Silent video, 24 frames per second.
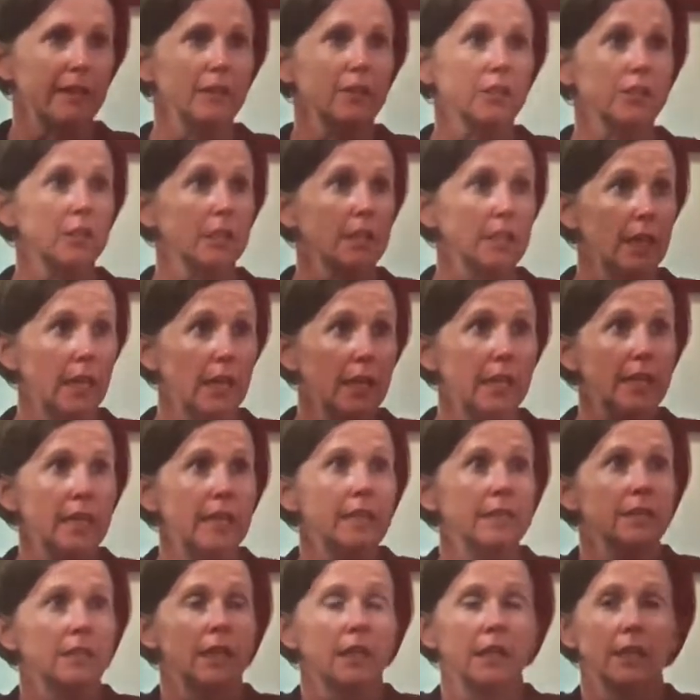there's a gun,
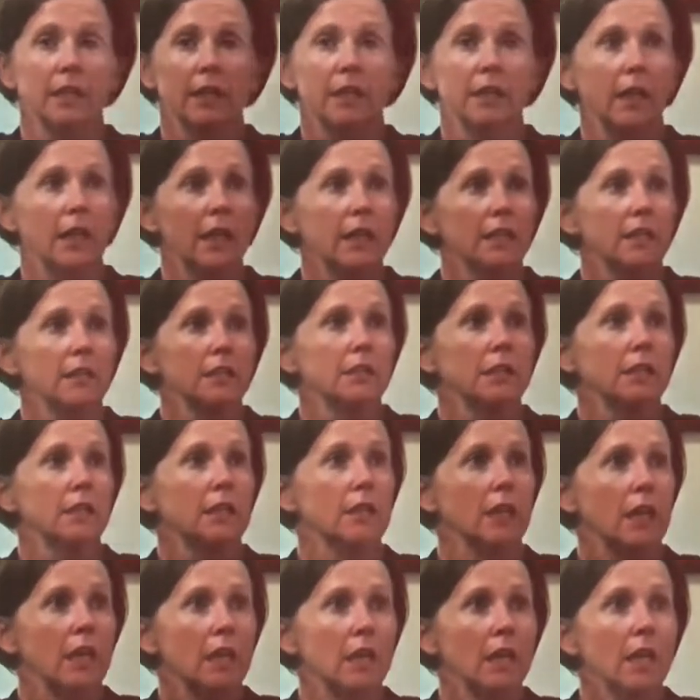he's got a gun, there's a
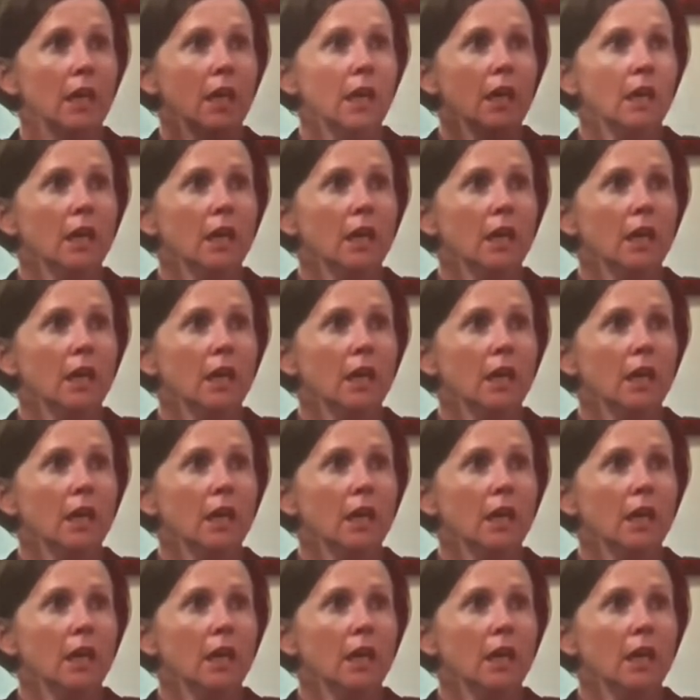gun.